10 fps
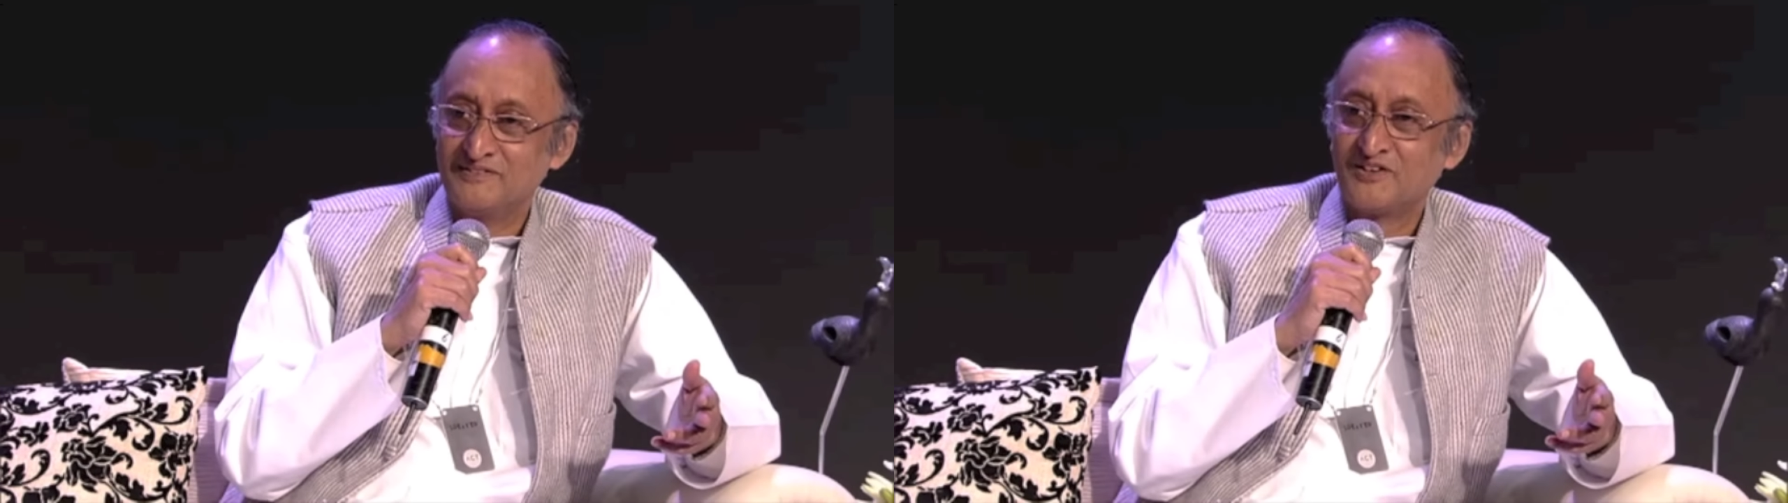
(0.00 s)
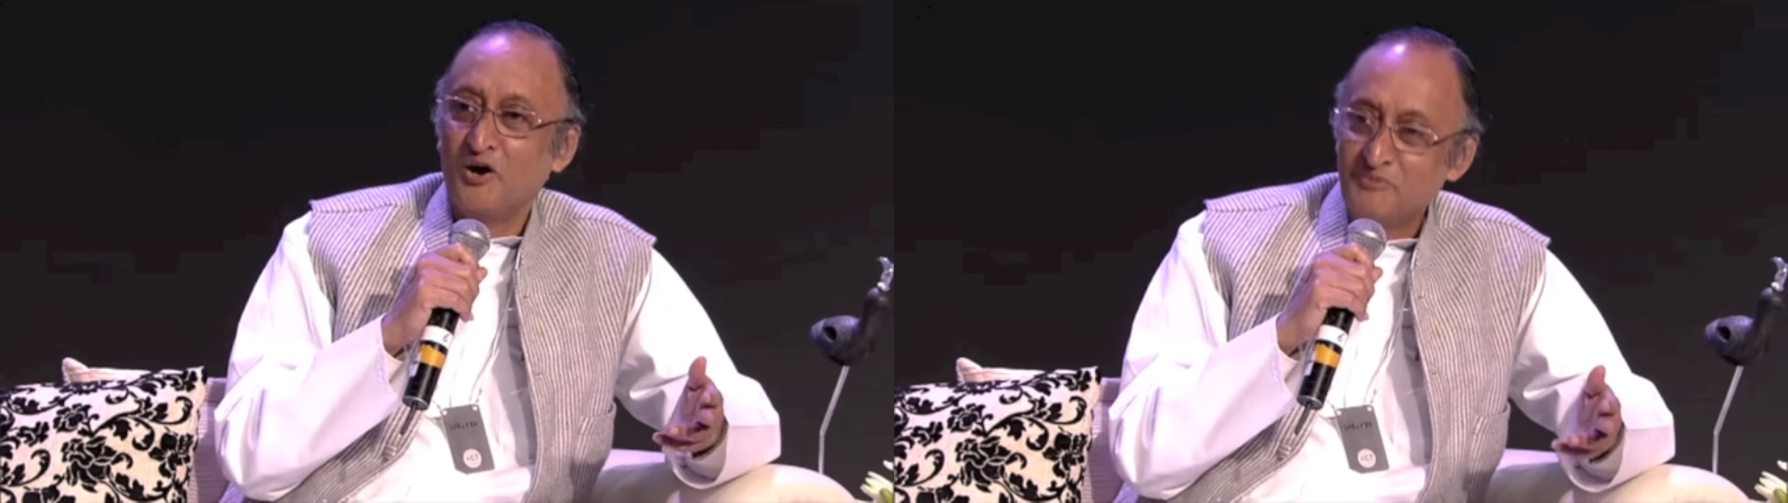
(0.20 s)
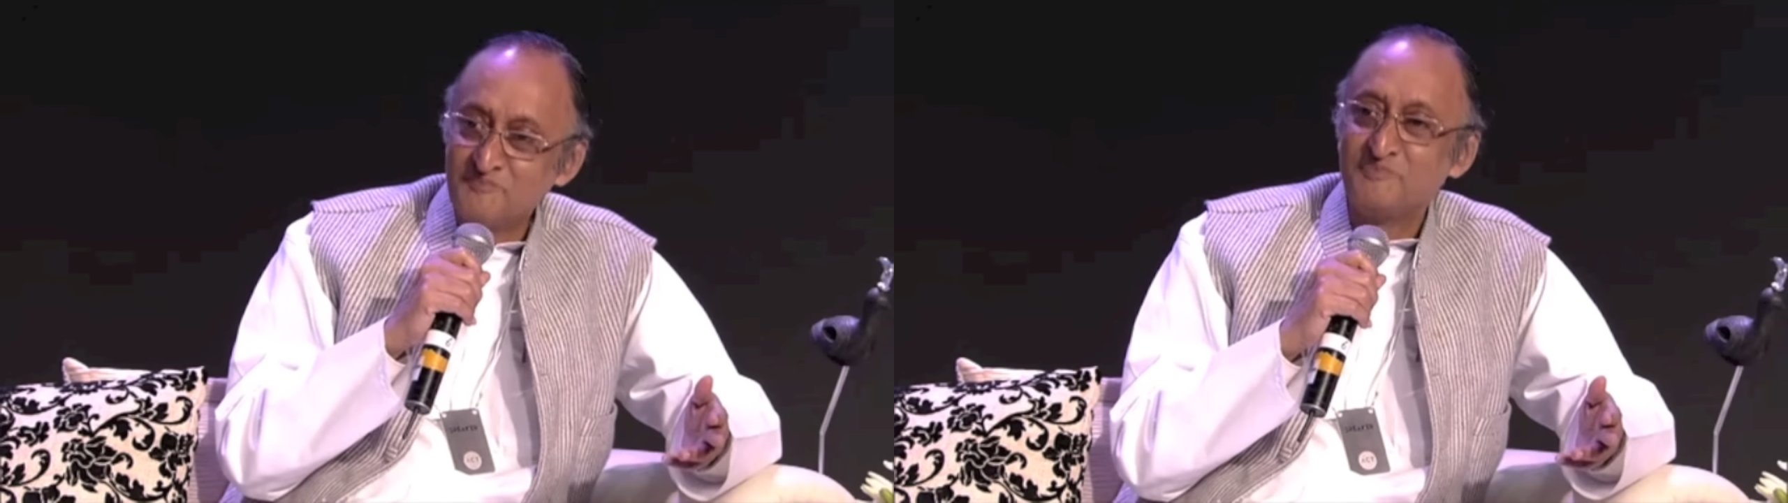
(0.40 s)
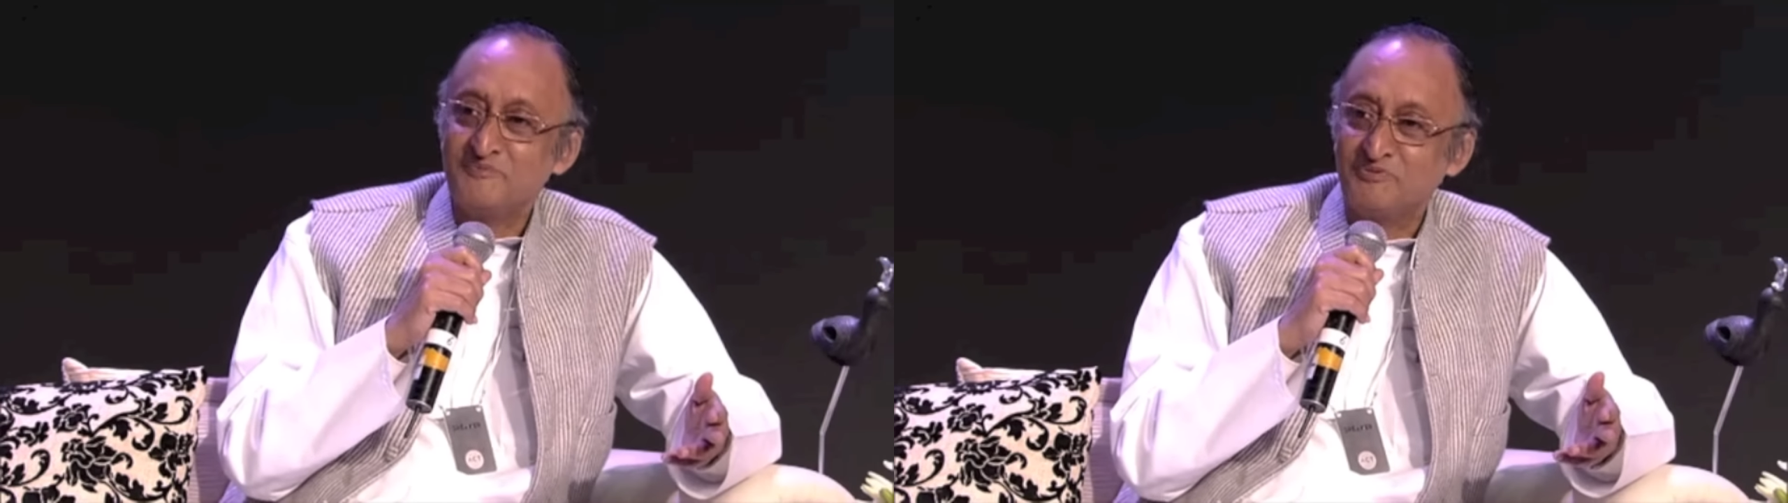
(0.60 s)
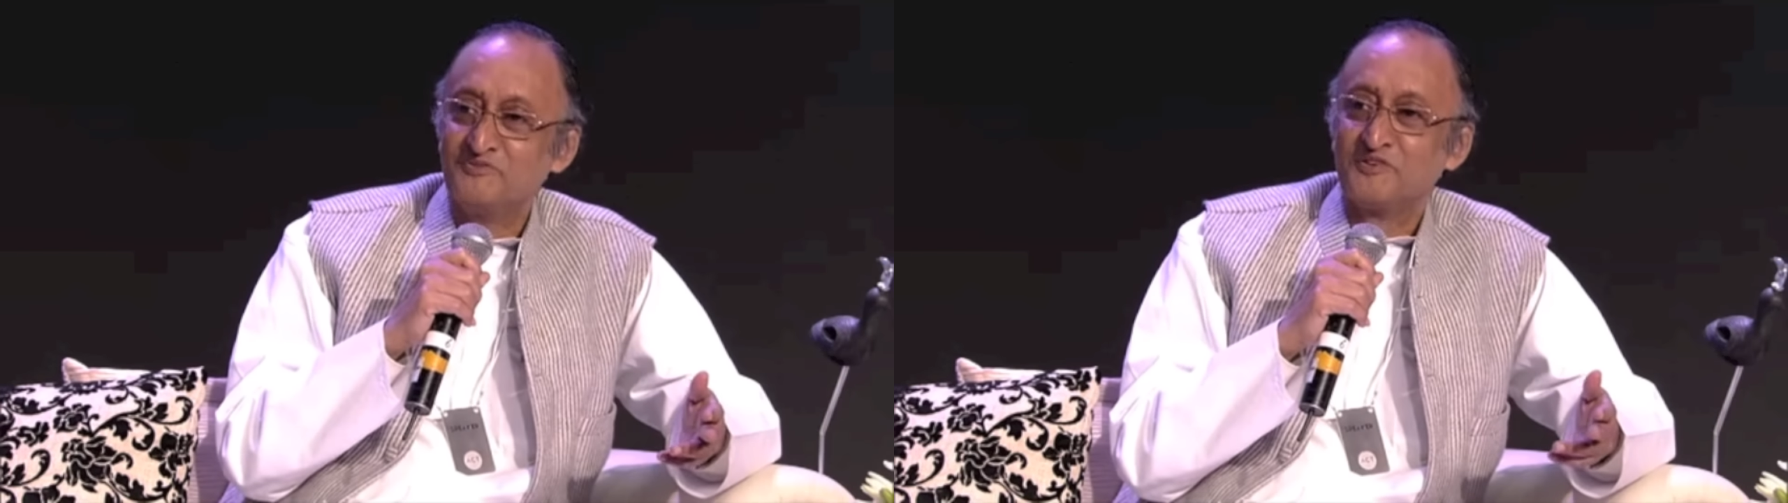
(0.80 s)
common
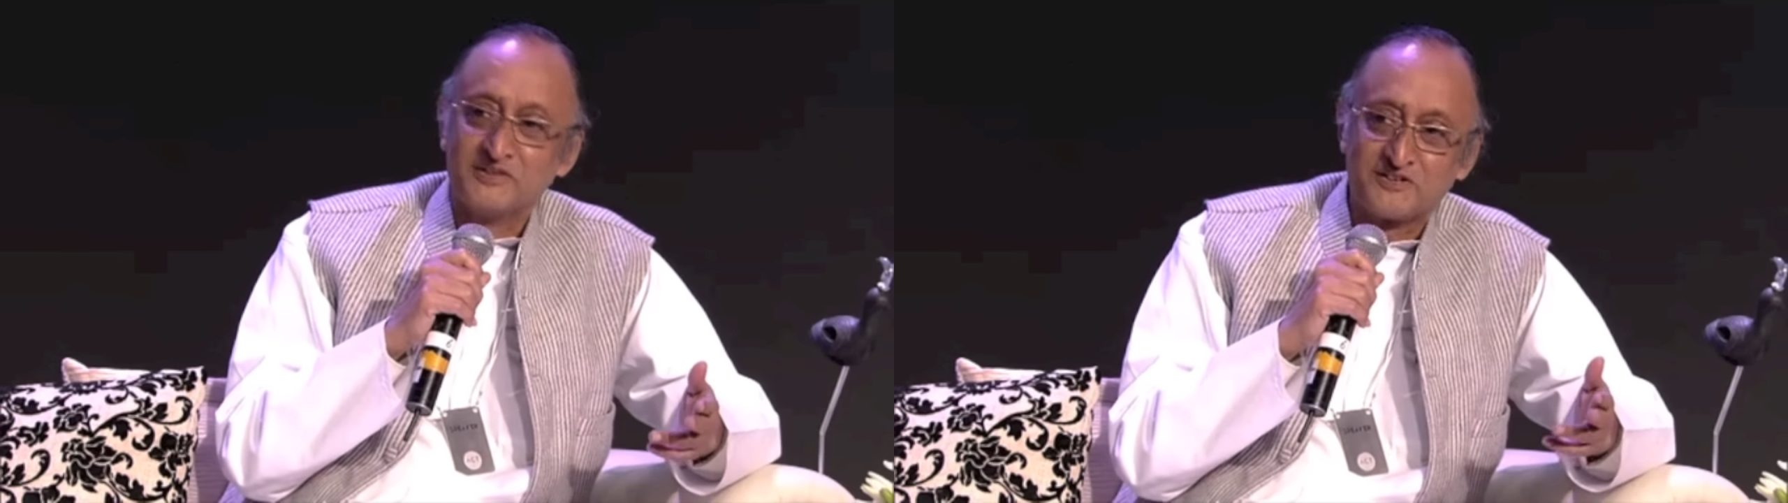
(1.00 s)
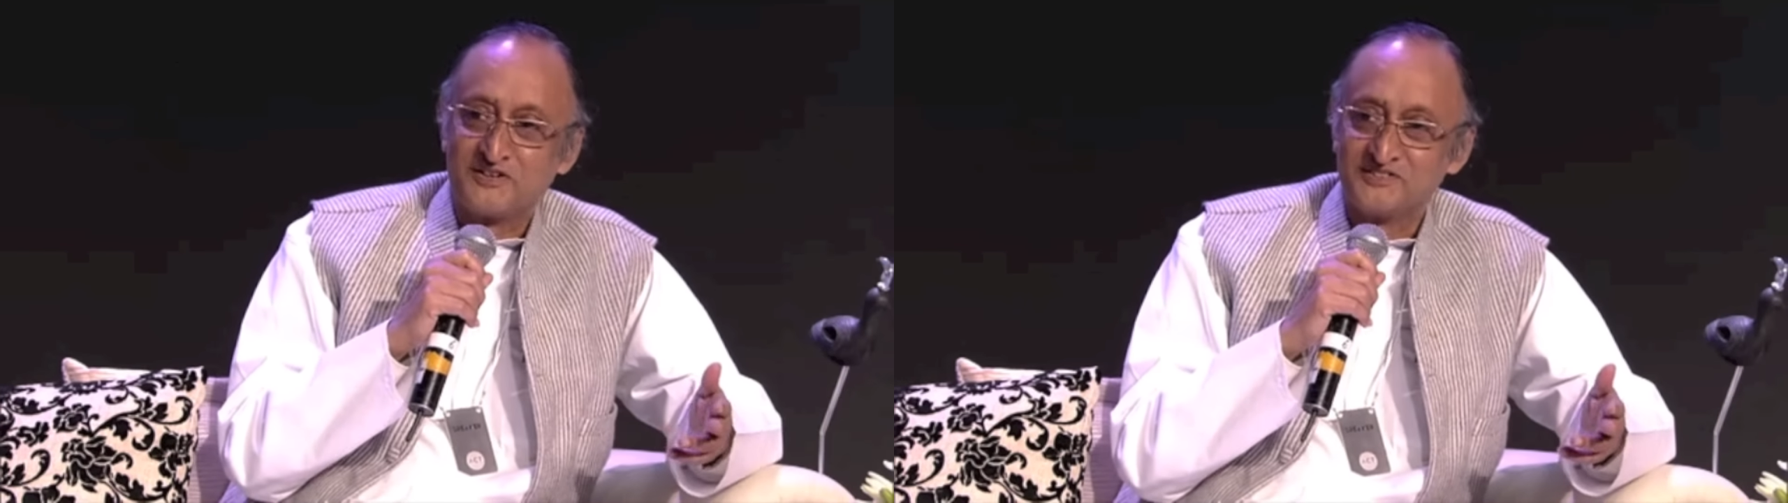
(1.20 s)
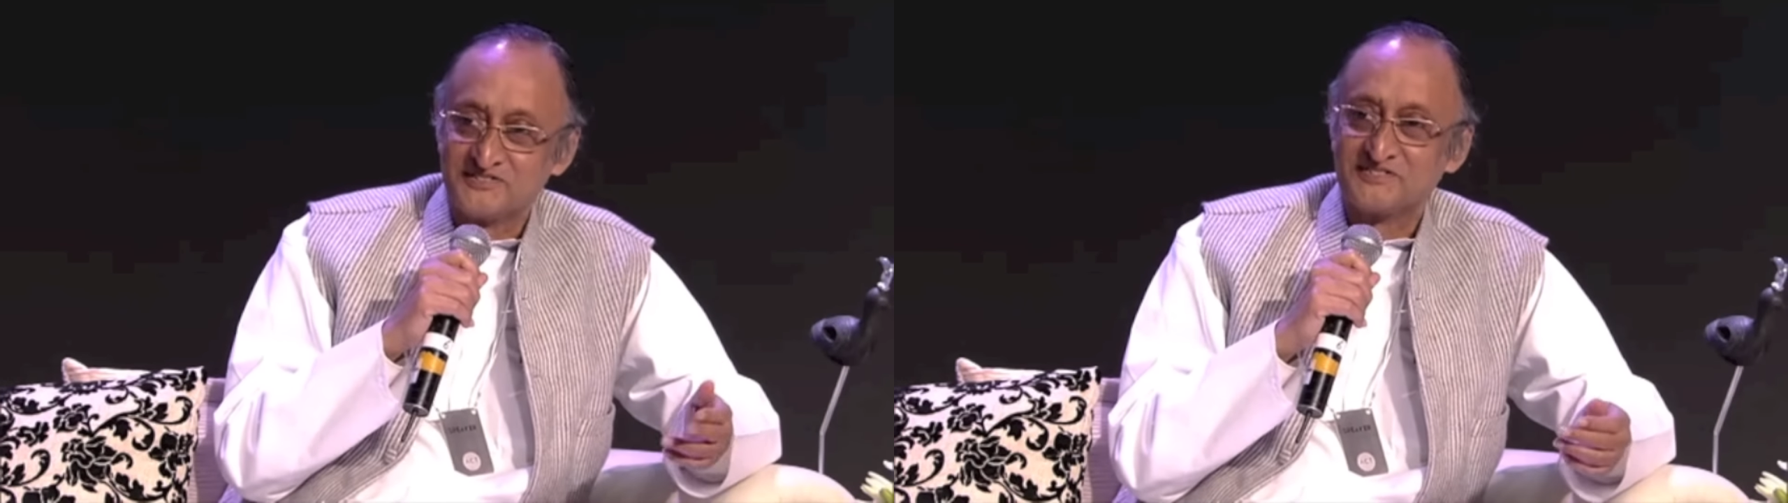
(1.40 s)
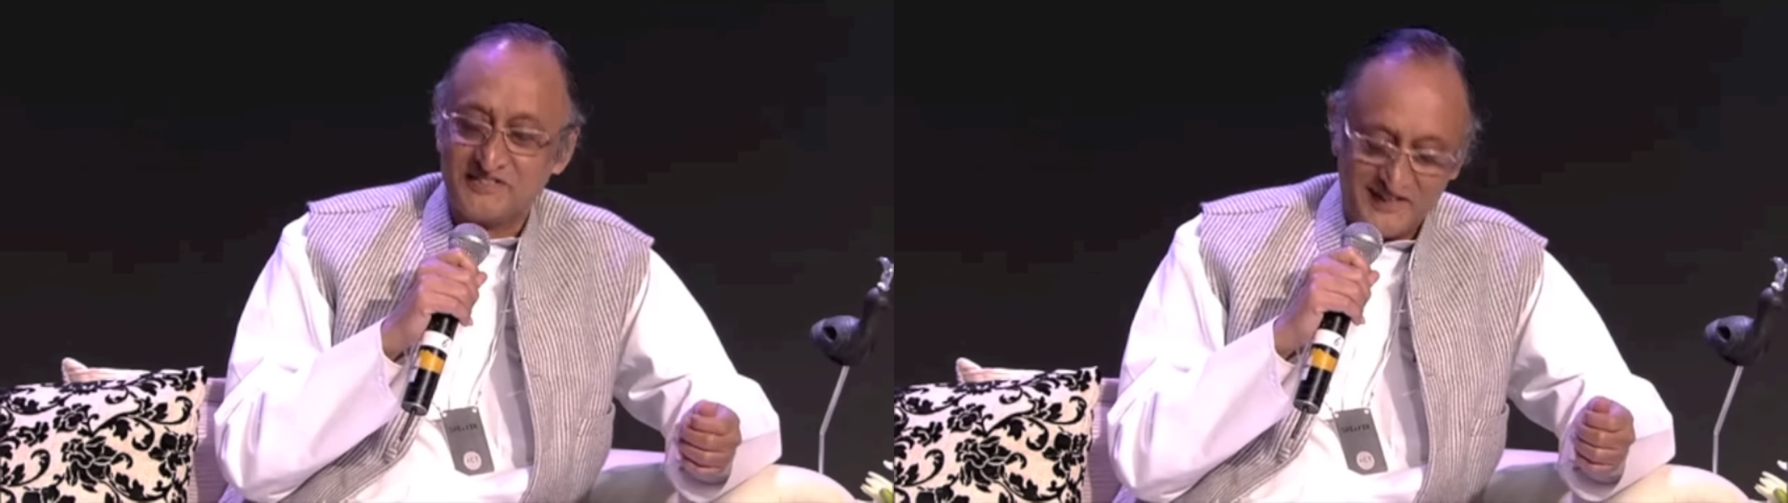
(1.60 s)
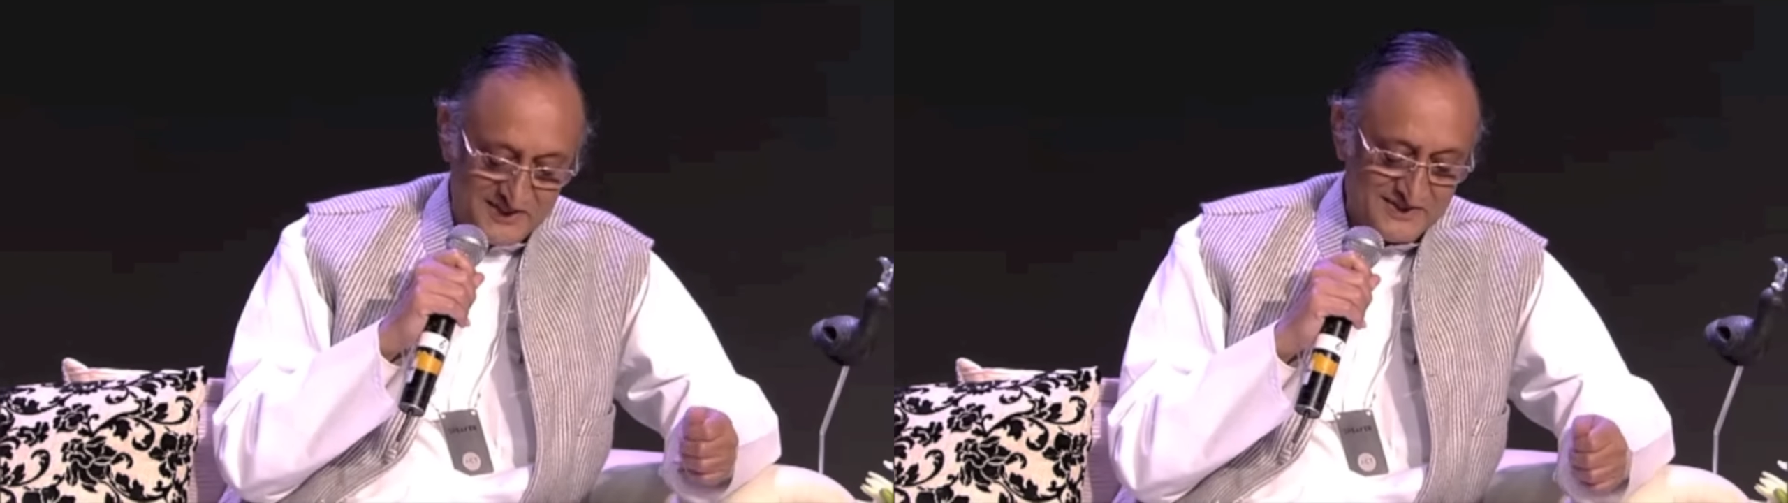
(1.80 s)
people from across the
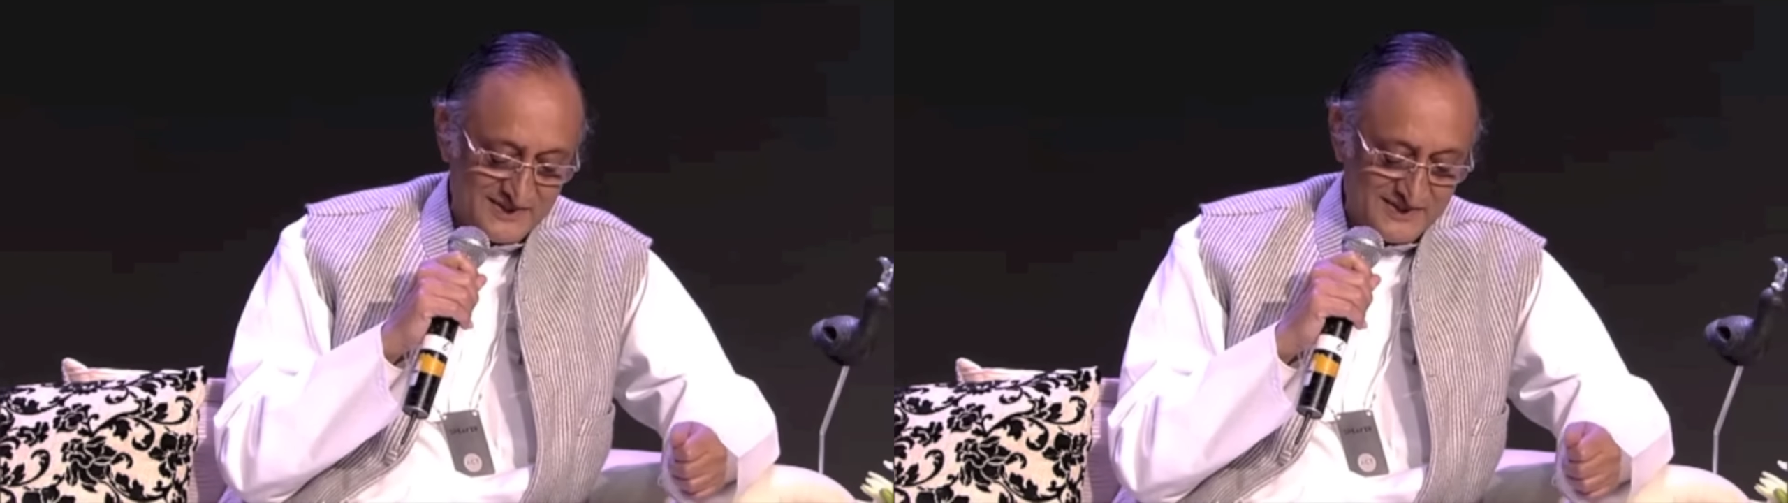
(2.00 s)
state.